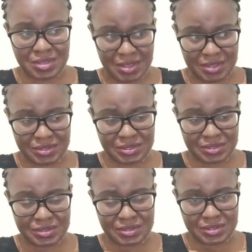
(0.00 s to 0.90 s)
Yes.
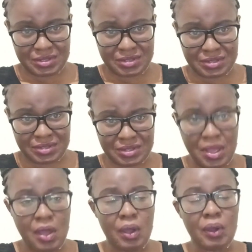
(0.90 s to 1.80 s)

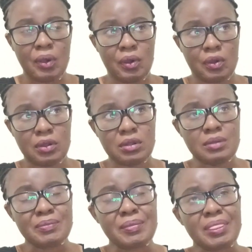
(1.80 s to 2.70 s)
Or
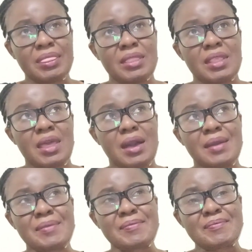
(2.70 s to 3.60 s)

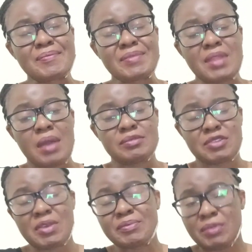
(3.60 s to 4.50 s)
I'm
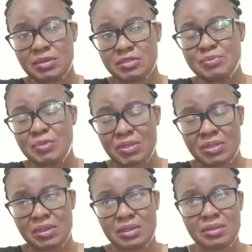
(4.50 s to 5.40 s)
talking about
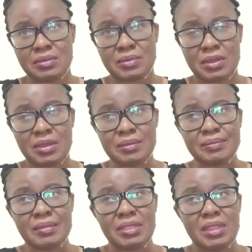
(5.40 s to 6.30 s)
breathing, okay?
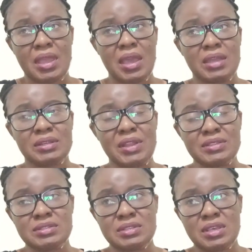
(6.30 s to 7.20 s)
And
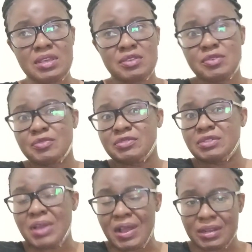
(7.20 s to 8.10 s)
let's say you've
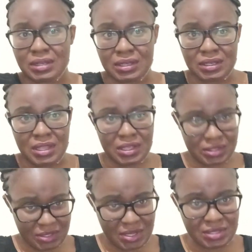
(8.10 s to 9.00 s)
done
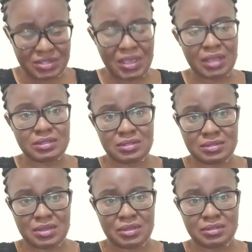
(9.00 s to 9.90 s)
intense
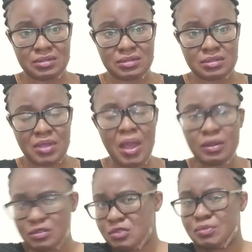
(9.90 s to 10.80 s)
exercise. How
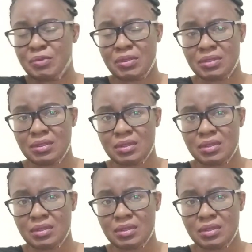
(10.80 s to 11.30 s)
do you breathe?